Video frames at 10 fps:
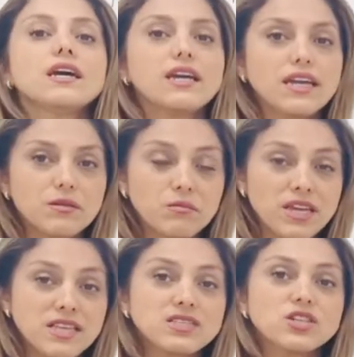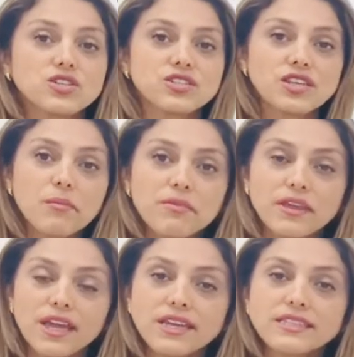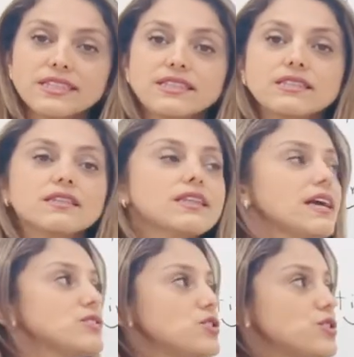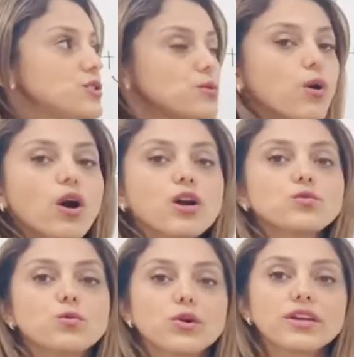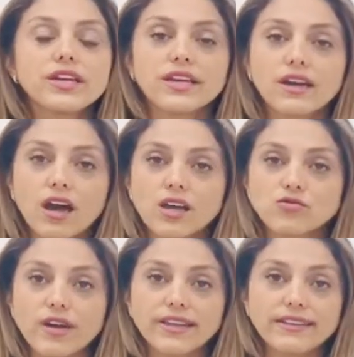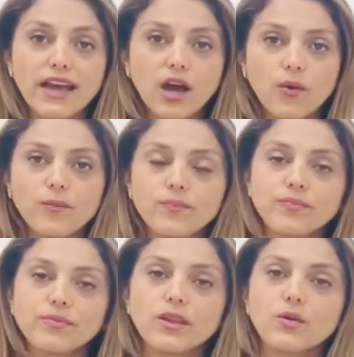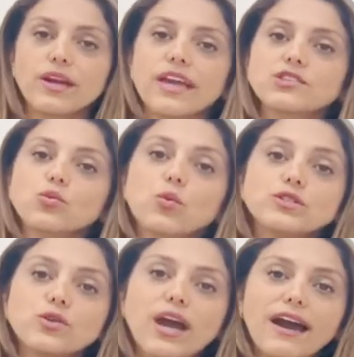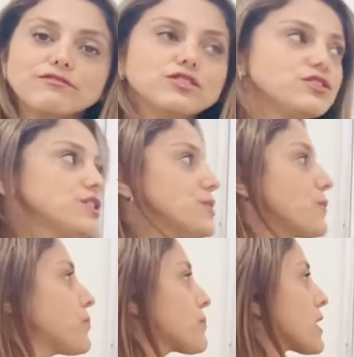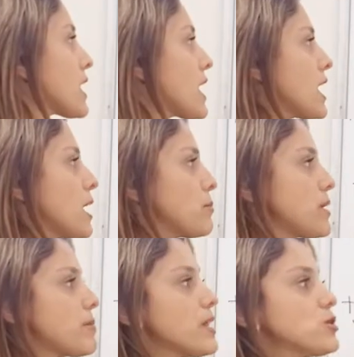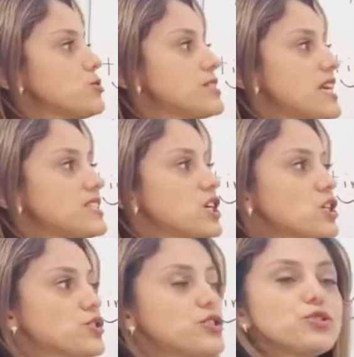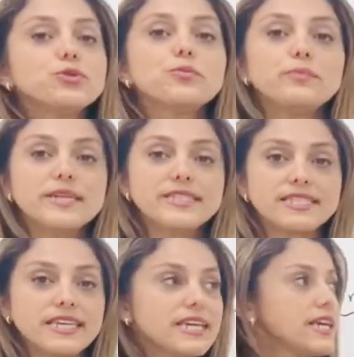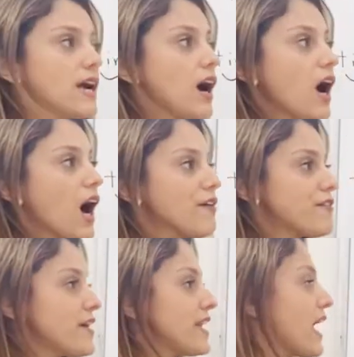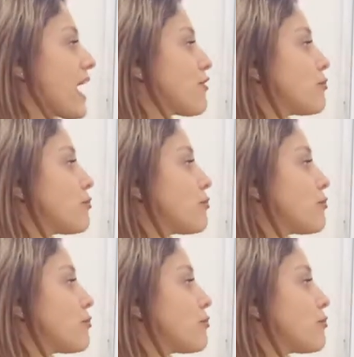It means there's something that you are working on right now. Okay, so what do you have to do? People who say they are too busy often have